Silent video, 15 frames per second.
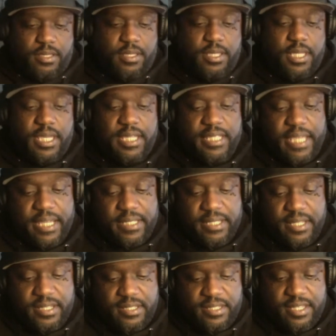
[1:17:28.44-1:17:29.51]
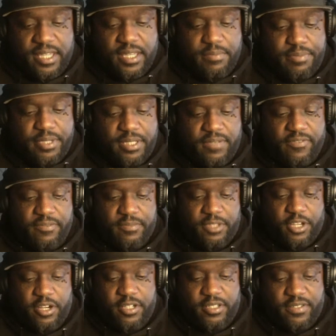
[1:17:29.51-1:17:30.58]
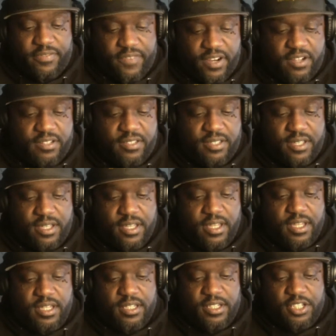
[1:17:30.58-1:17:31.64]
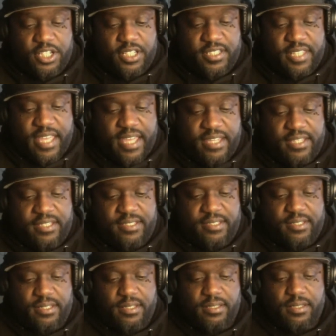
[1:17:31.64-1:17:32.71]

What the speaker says: He can take a Tennessee and put them from third to first. Just that easy.